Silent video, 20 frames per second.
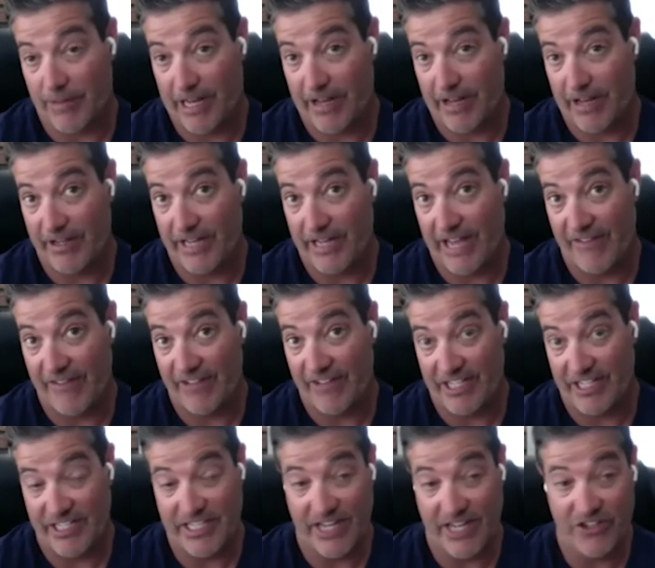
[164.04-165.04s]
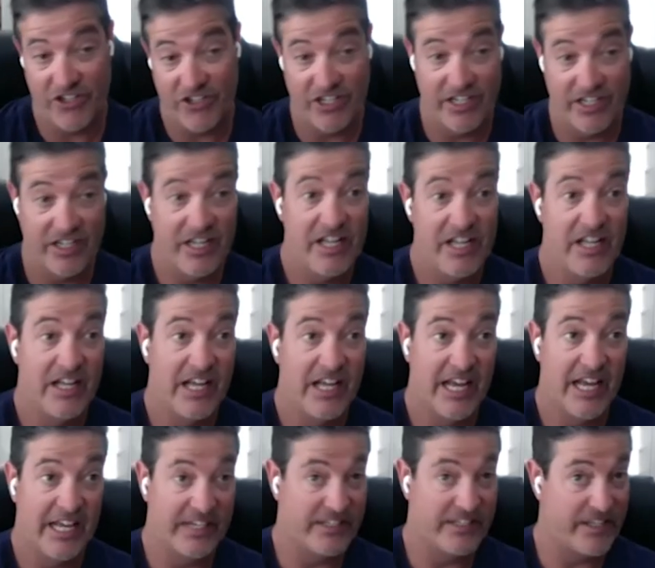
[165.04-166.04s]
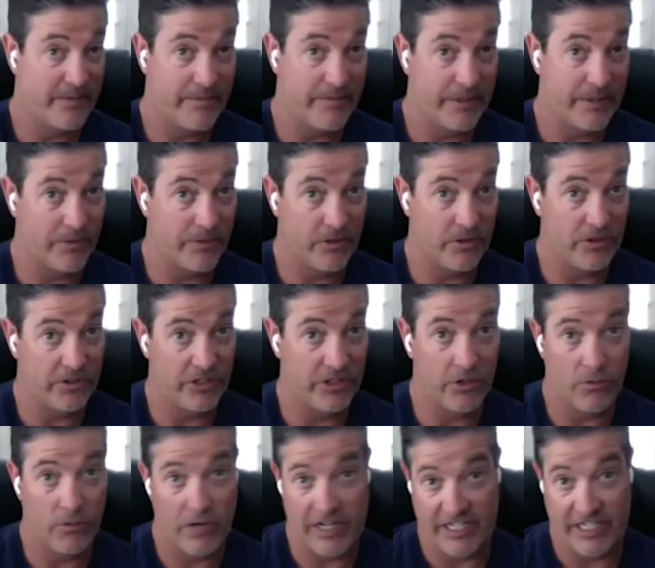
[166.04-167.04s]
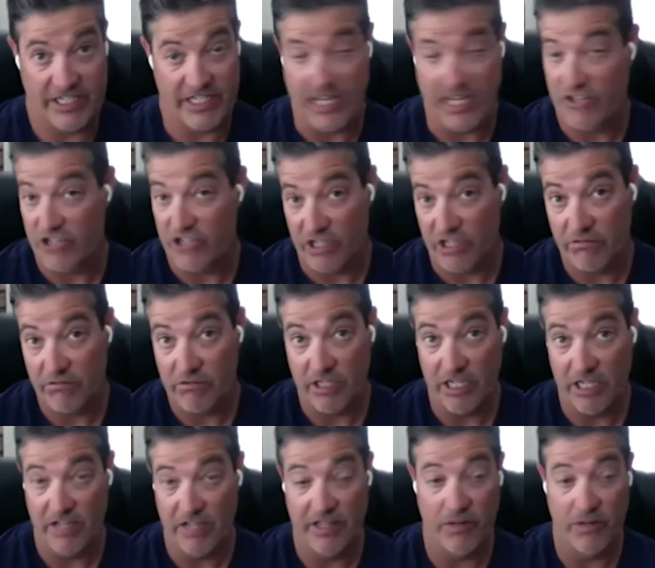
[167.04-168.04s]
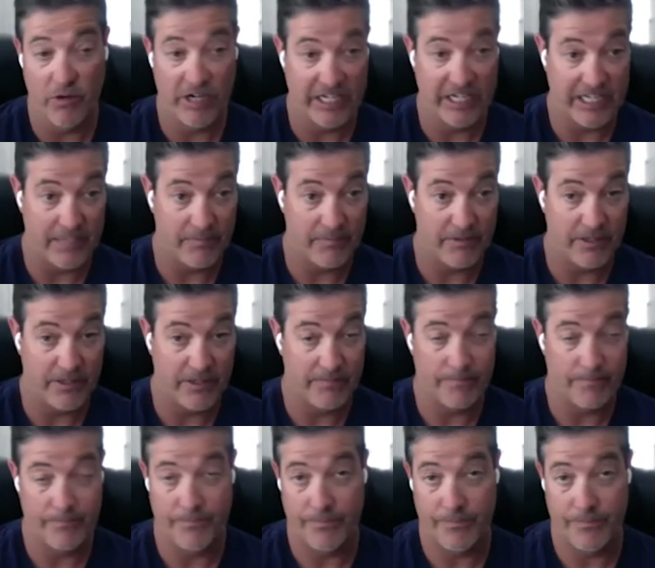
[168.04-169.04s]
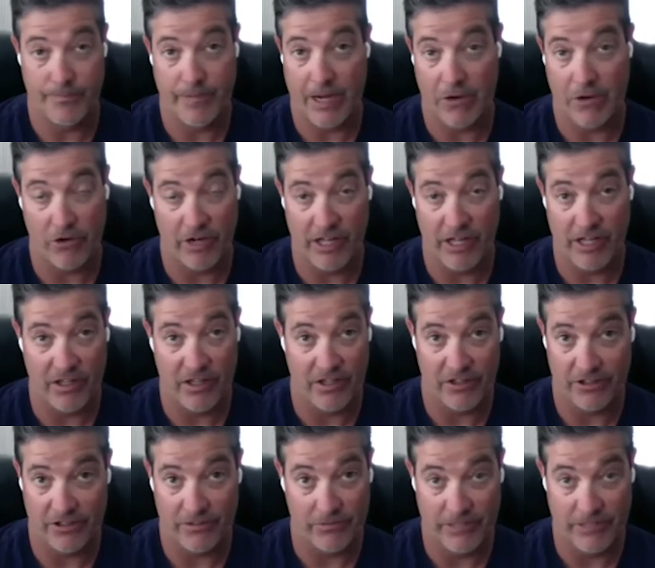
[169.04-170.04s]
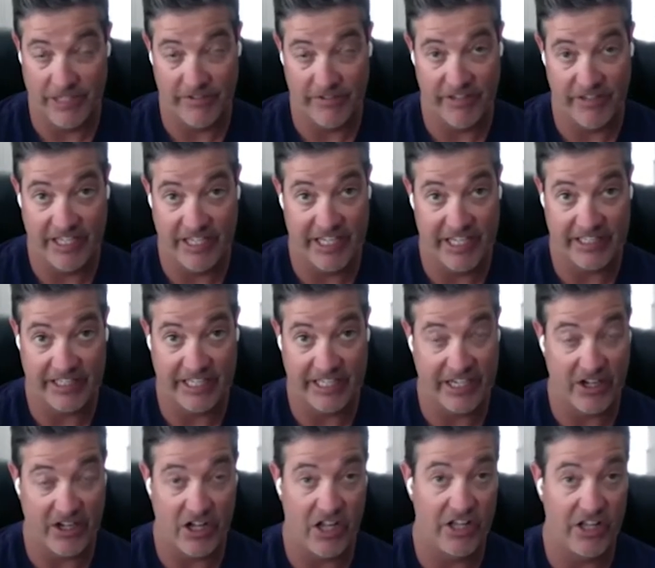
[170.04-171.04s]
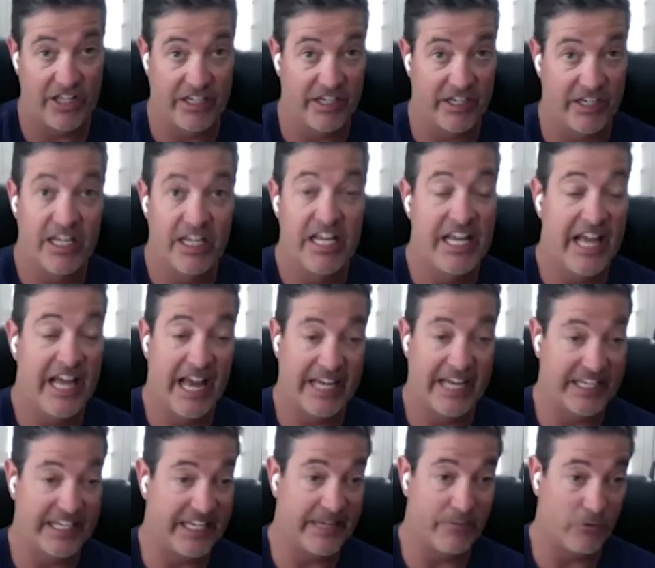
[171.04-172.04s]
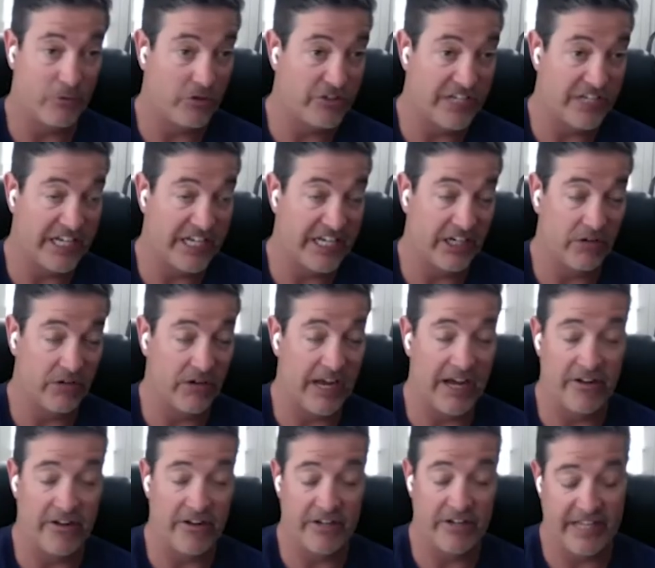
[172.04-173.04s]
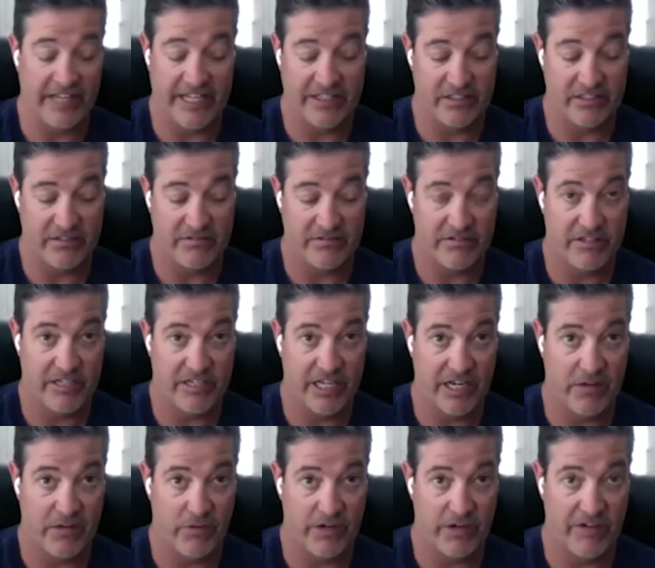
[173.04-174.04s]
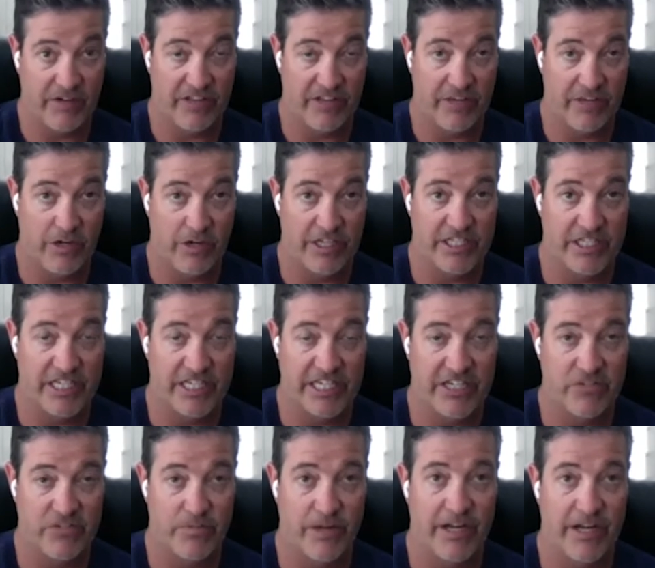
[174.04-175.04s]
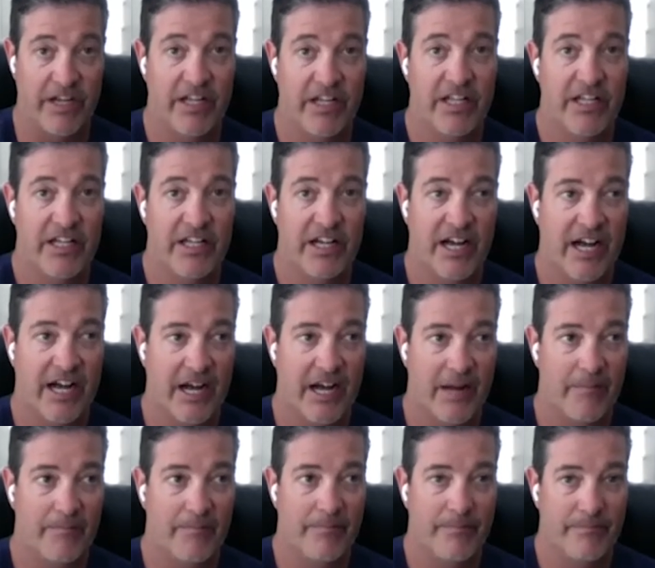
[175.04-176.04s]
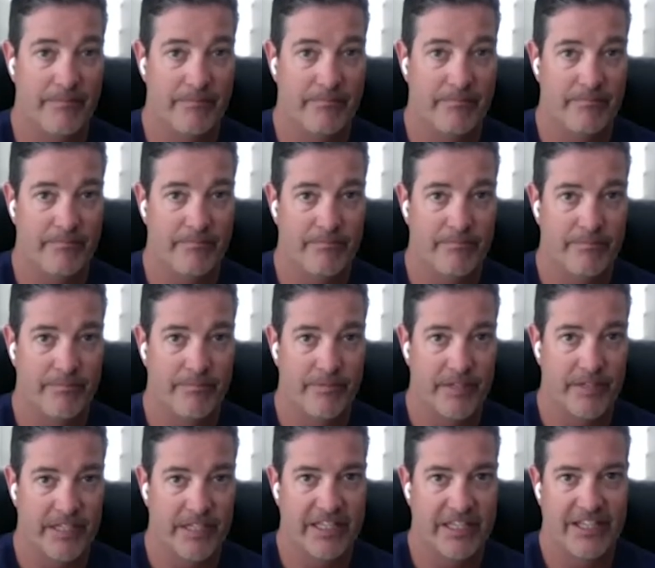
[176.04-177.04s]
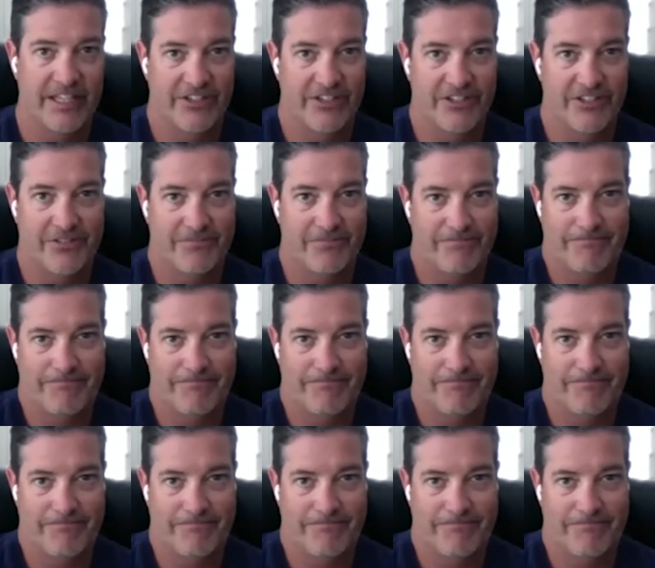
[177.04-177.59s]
about having extension, and some people don't want extension. You know, they want to keep the power L or whatever the heck they call it, and and keep rotating around, and that's you know whatever they want to teach. But um, there's